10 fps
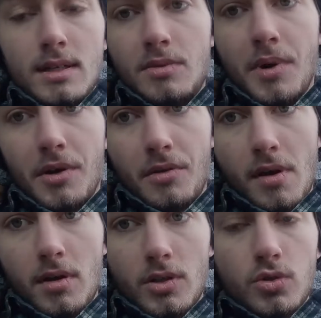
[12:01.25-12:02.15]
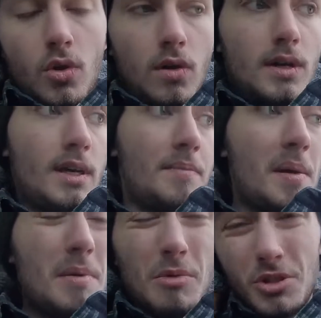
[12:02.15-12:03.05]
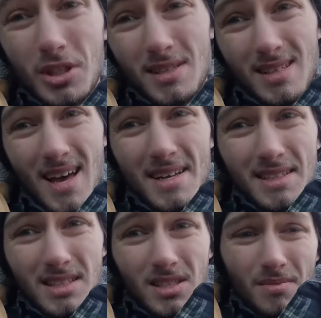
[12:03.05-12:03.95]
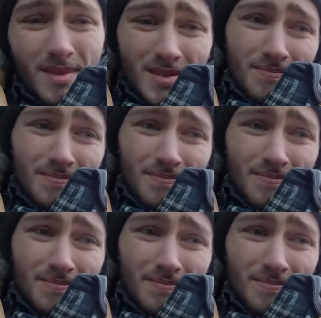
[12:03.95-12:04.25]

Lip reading: to be under their control. And maybe once you get to that system,